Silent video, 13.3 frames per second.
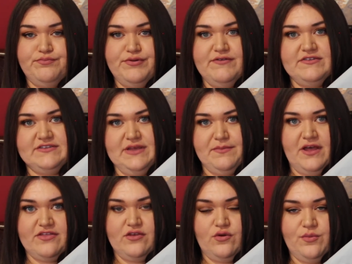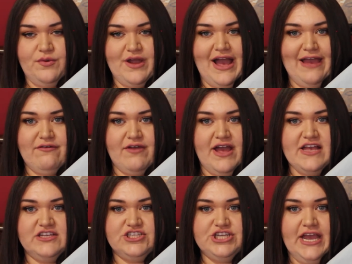previously bought, the uber
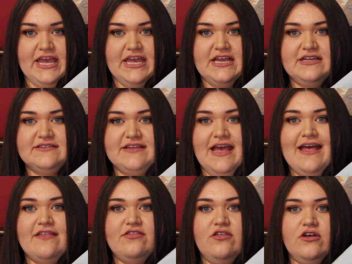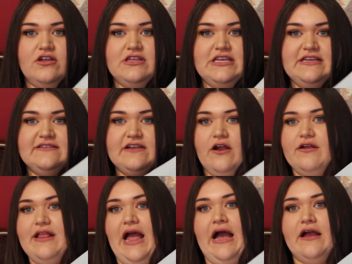high-rise jeggings, the knees
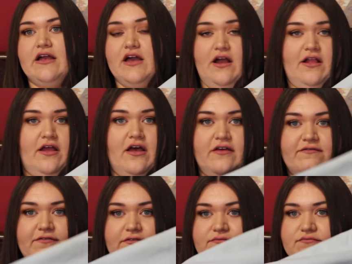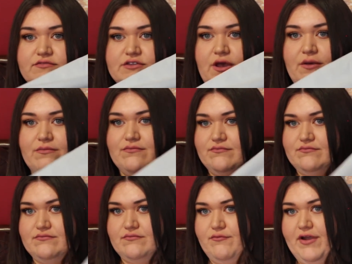are not cut off. So
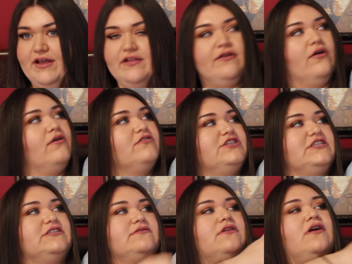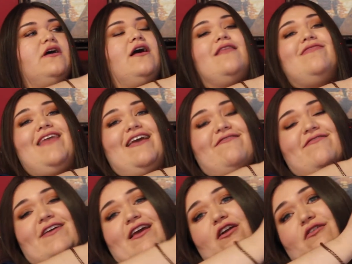regular old jean, they
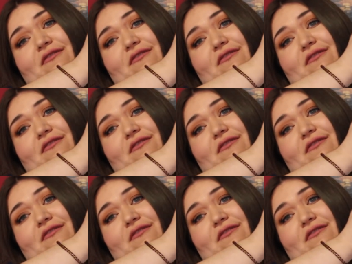fit